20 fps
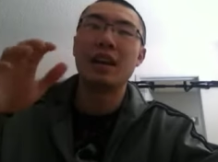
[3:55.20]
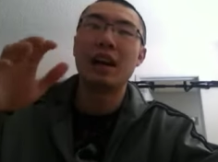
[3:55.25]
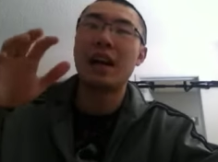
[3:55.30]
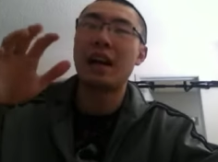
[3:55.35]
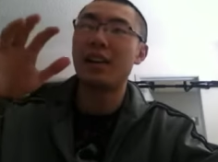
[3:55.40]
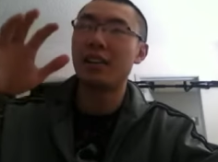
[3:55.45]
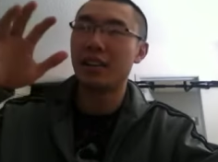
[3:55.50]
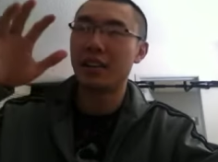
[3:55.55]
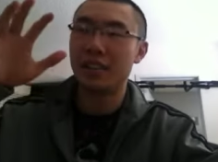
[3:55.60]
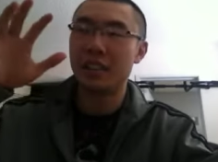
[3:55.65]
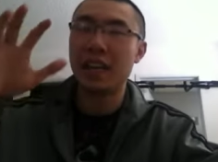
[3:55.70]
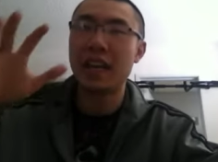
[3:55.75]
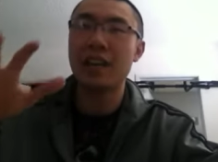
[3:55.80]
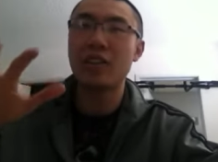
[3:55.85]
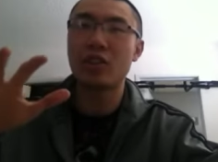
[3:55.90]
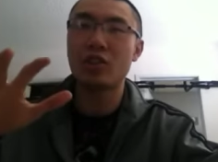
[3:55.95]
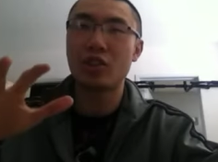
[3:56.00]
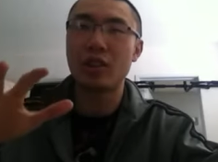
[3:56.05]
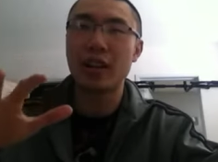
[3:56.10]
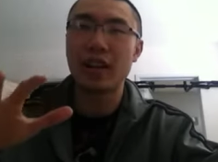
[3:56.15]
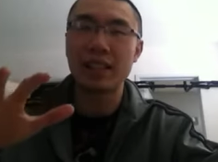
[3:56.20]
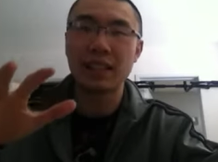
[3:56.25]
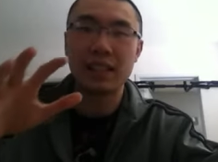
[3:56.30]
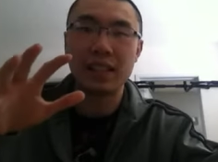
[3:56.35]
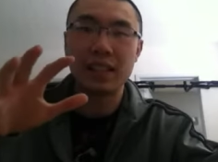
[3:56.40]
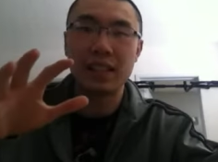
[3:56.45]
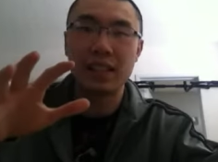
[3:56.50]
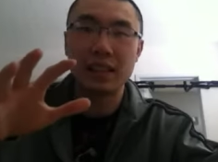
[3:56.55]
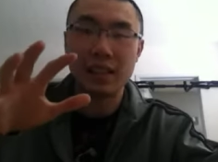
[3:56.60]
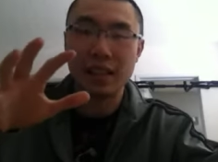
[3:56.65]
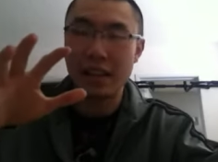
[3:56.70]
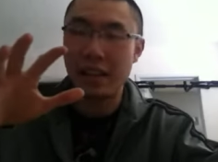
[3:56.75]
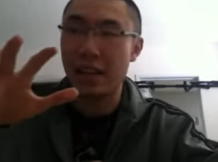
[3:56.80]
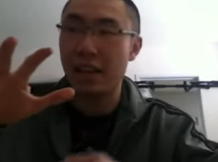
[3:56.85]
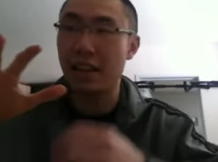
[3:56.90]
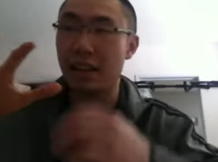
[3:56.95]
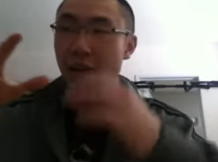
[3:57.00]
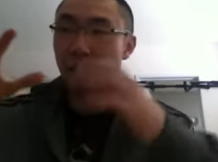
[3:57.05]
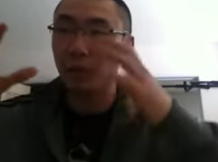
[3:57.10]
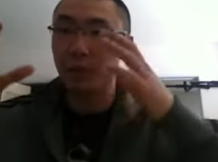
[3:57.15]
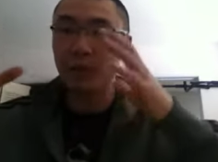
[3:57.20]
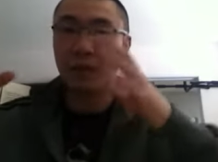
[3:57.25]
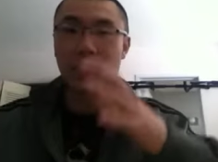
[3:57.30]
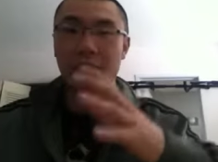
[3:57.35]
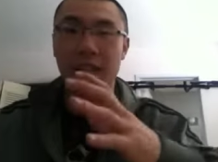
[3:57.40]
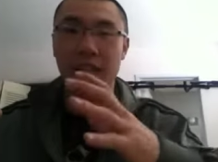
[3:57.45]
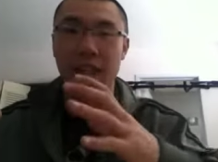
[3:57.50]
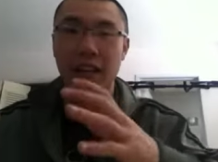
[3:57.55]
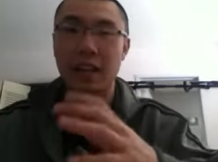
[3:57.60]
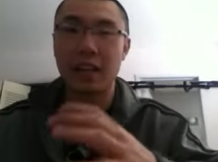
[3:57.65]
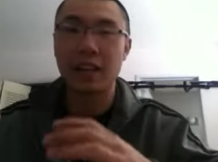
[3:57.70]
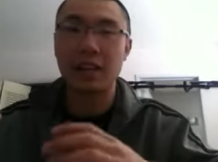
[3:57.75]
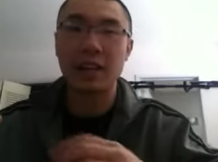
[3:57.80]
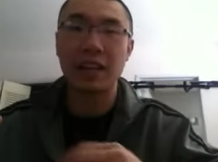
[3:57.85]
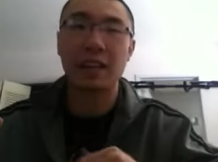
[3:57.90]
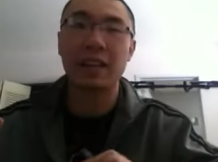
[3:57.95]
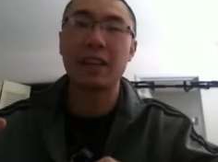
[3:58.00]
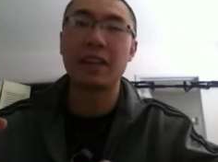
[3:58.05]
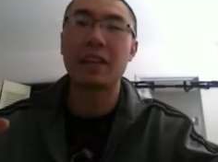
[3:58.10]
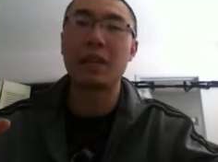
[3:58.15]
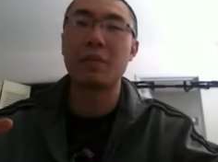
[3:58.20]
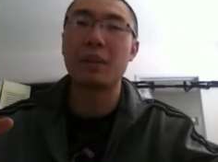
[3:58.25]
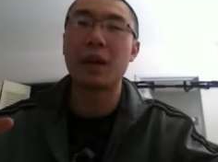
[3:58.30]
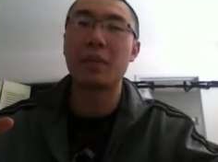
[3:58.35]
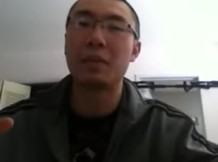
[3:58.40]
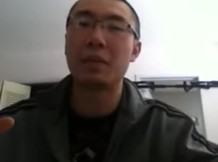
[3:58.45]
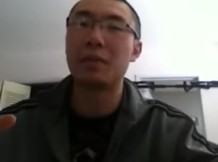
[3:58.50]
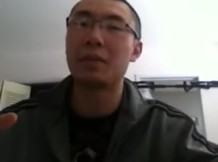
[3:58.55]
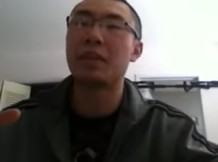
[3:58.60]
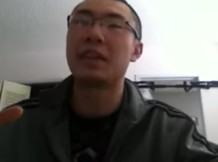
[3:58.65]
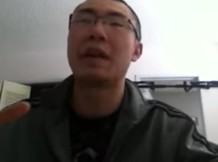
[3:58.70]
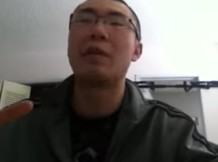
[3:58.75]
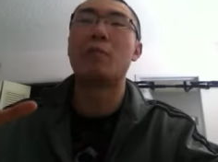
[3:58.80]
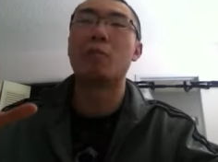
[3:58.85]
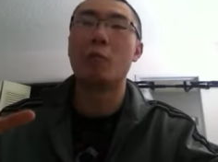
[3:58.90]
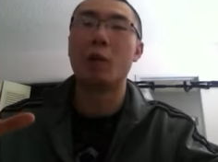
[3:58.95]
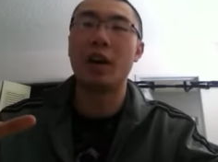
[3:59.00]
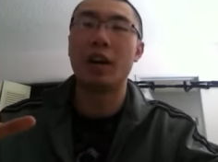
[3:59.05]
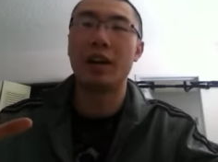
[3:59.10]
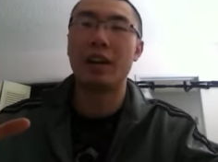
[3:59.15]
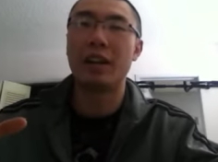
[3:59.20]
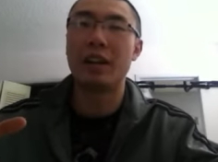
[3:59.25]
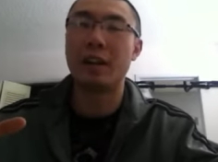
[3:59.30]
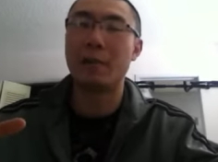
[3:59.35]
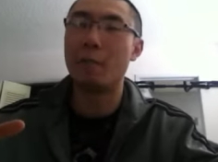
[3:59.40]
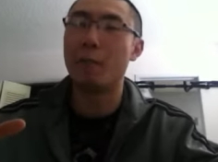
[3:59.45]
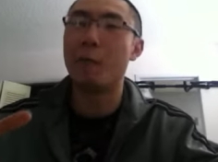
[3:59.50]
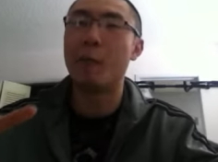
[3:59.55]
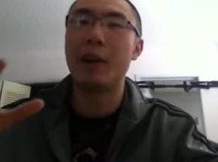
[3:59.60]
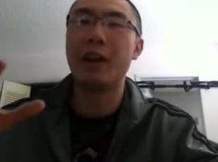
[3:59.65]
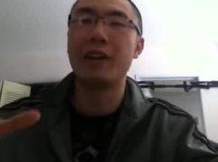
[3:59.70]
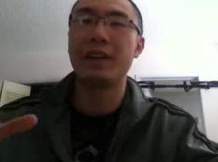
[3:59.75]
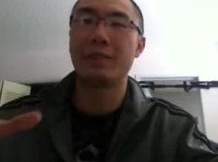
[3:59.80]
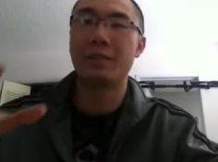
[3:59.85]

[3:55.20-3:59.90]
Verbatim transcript: out of the 10 tries he he goes for a takedown, I think he might be able to get one, and one